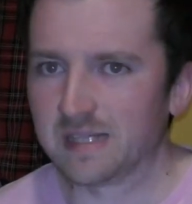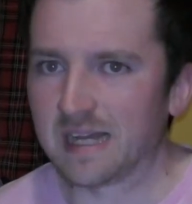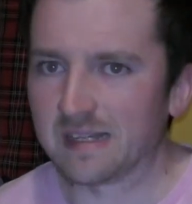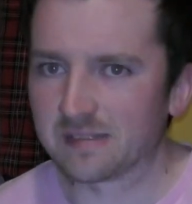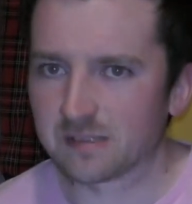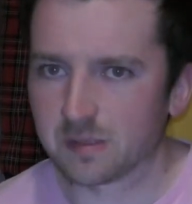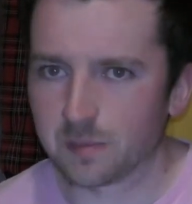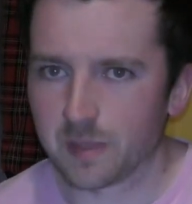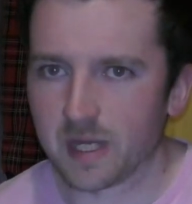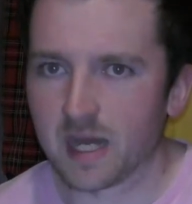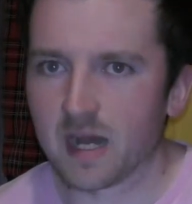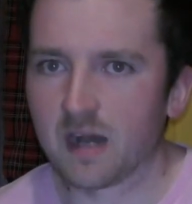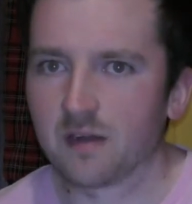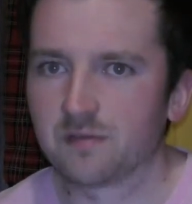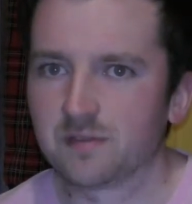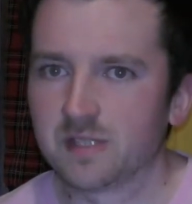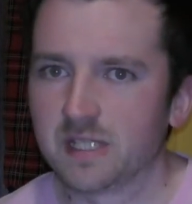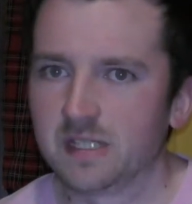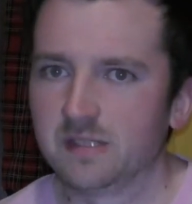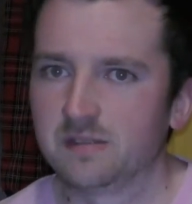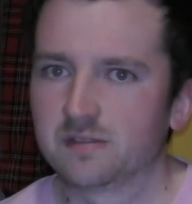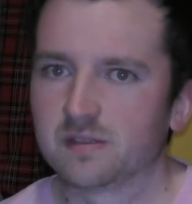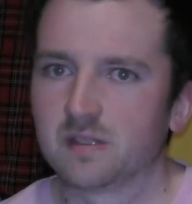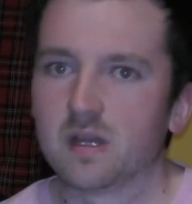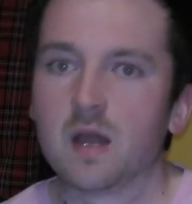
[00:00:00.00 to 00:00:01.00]
It has to be half
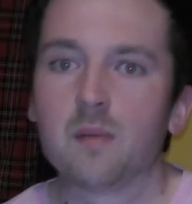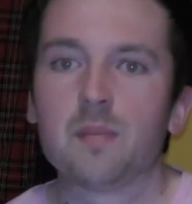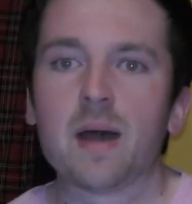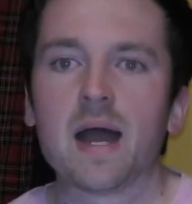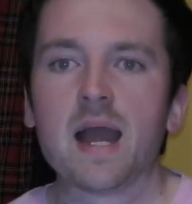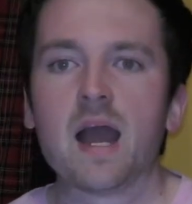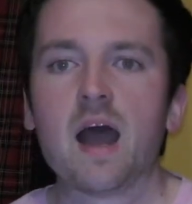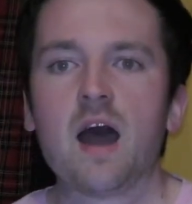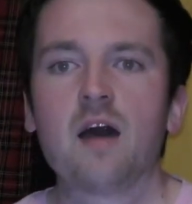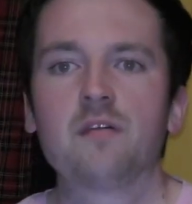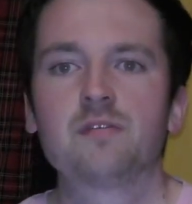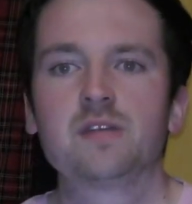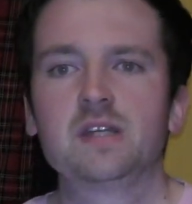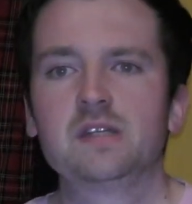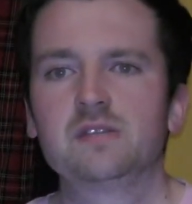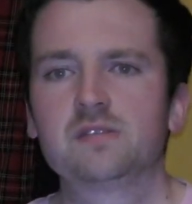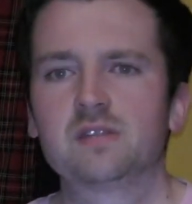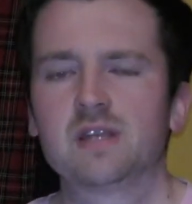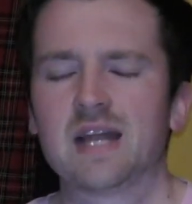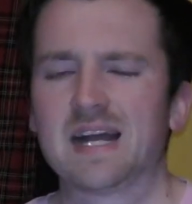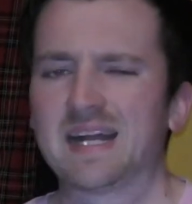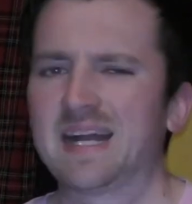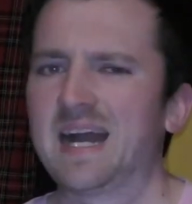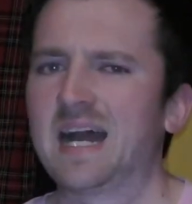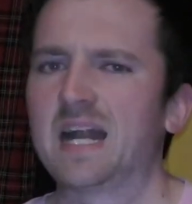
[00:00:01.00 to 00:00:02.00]
decent, and by half
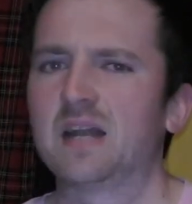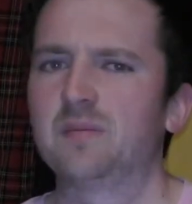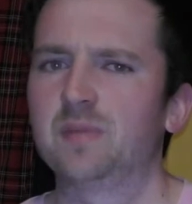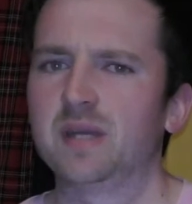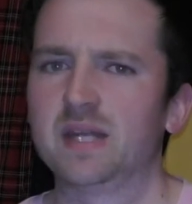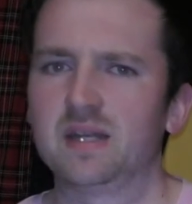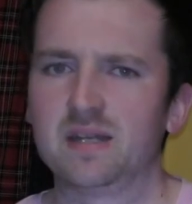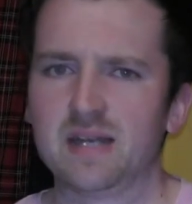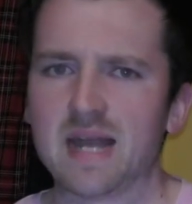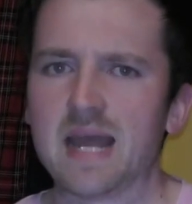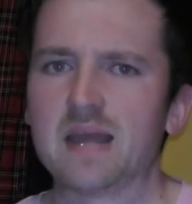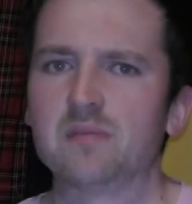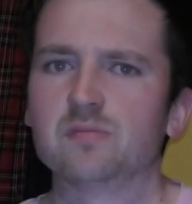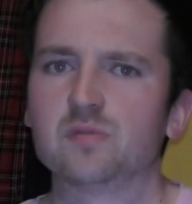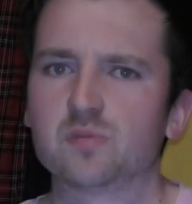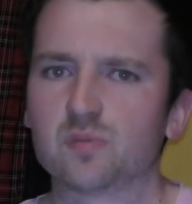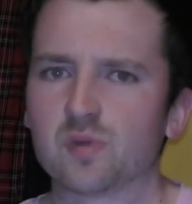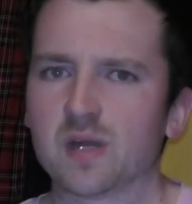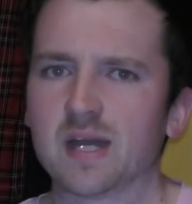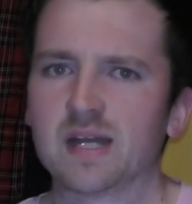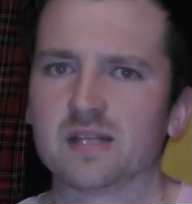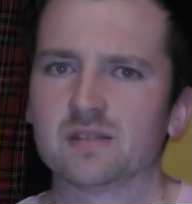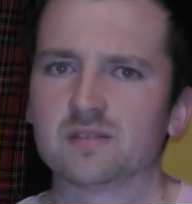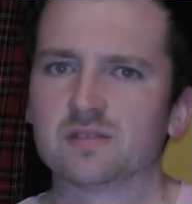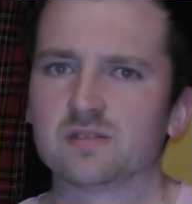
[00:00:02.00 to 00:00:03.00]
decent, I kind of mean named
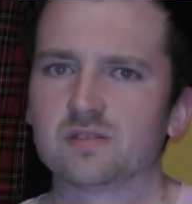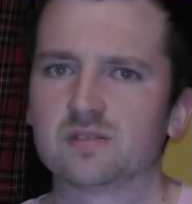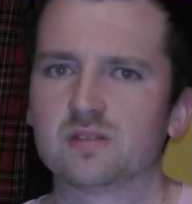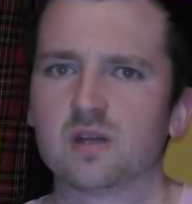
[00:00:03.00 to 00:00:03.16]
brands.